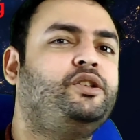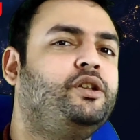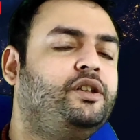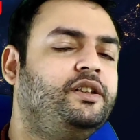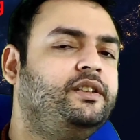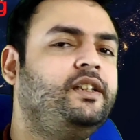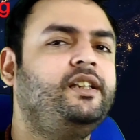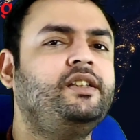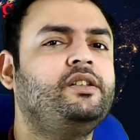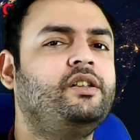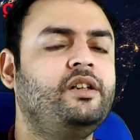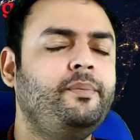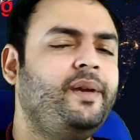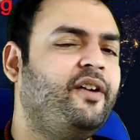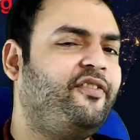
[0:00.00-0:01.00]
So this is
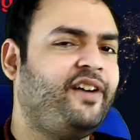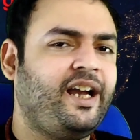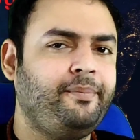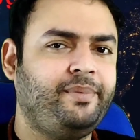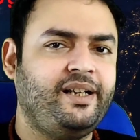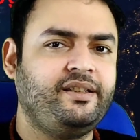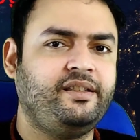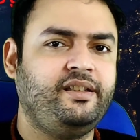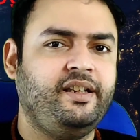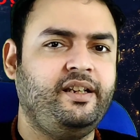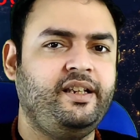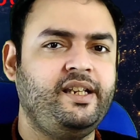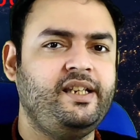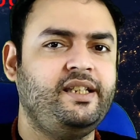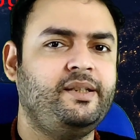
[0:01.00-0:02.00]
going to be a 5-part
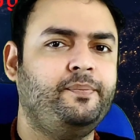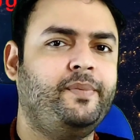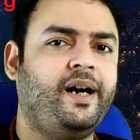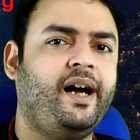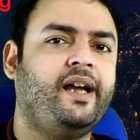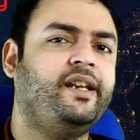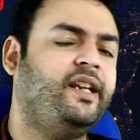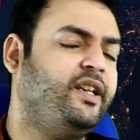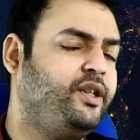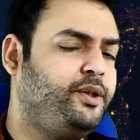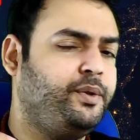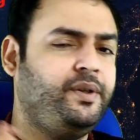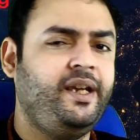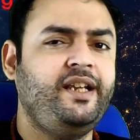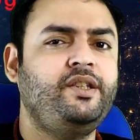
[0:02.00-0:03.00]
series, but in
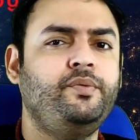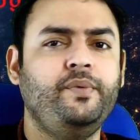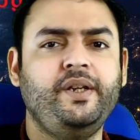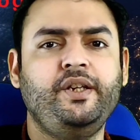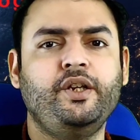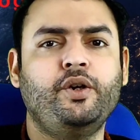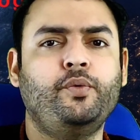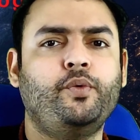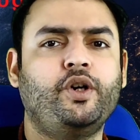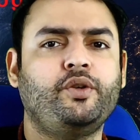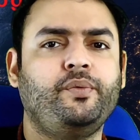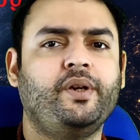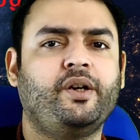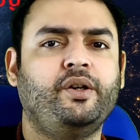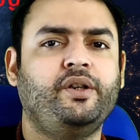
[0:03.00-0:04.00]
today's video
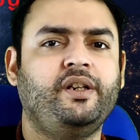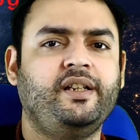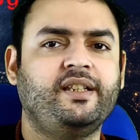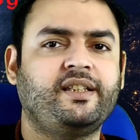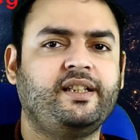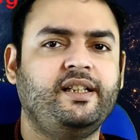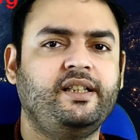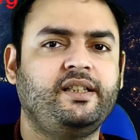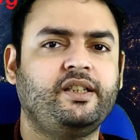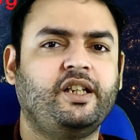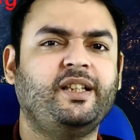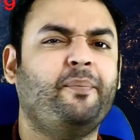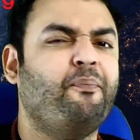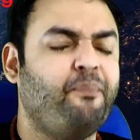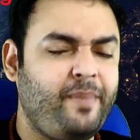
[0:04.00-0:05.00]
what we are going to discuss
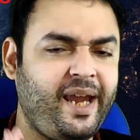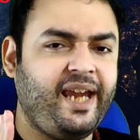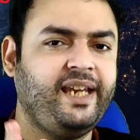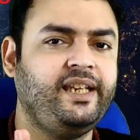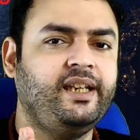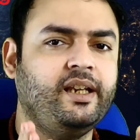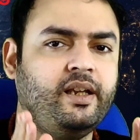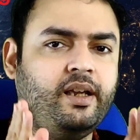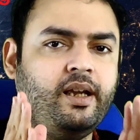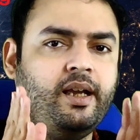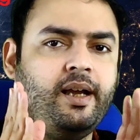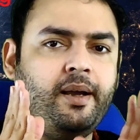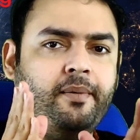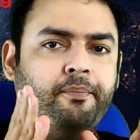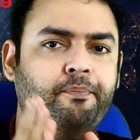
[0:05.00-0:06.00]
are the main
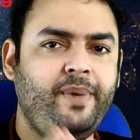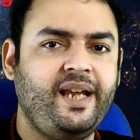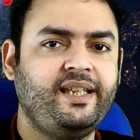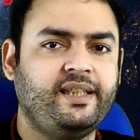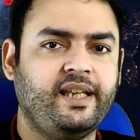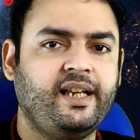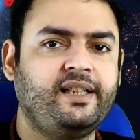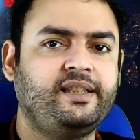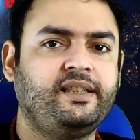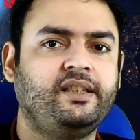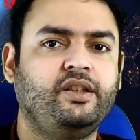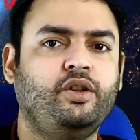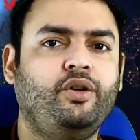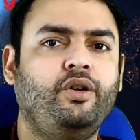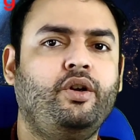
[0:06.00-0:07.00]

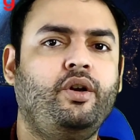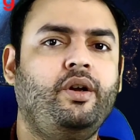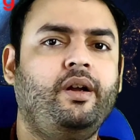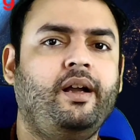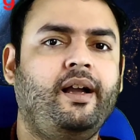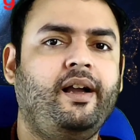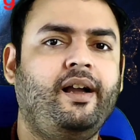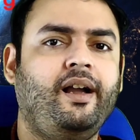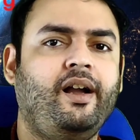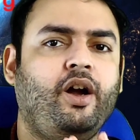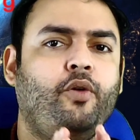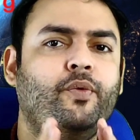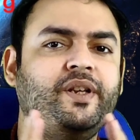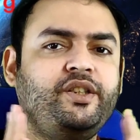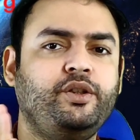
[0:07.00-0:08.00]
basics
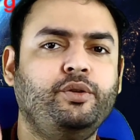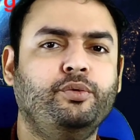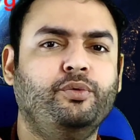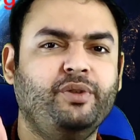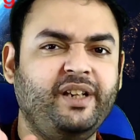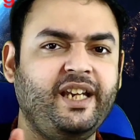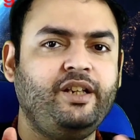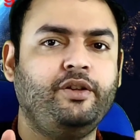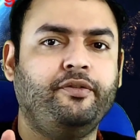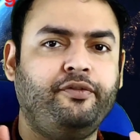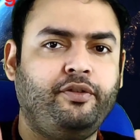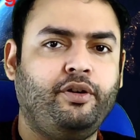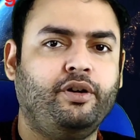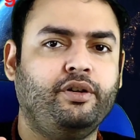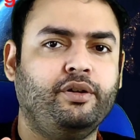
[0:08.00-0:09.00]
which you need to
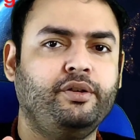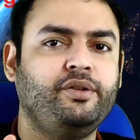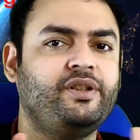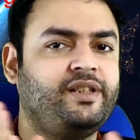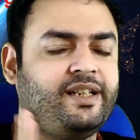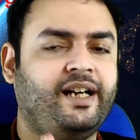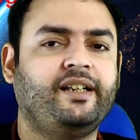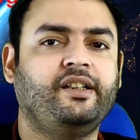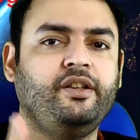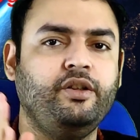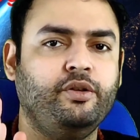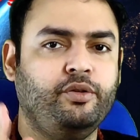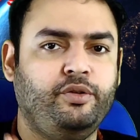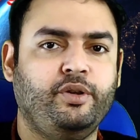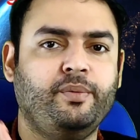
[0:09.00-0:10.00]
follow to start a
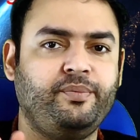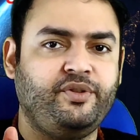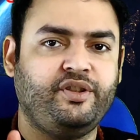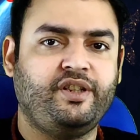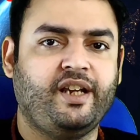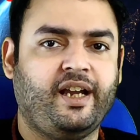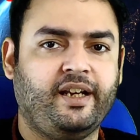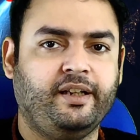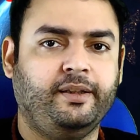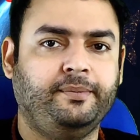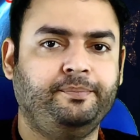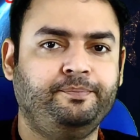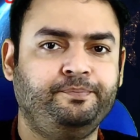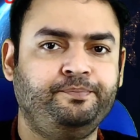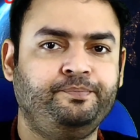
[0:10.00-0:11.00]
YouTube channel.
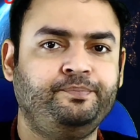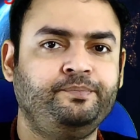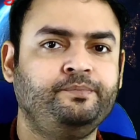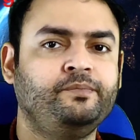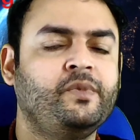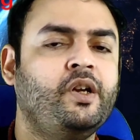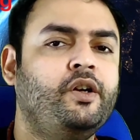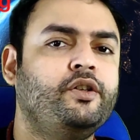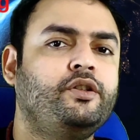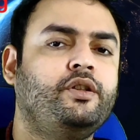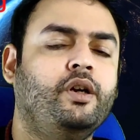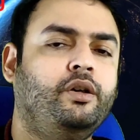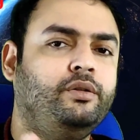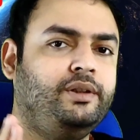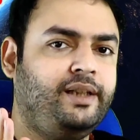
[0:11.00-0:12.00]

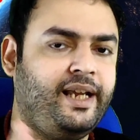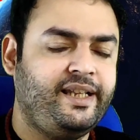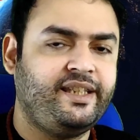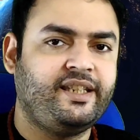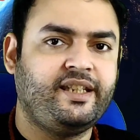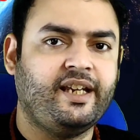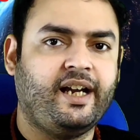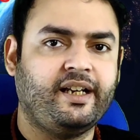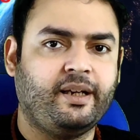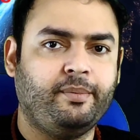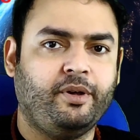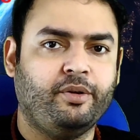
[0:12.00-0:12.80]
So let's start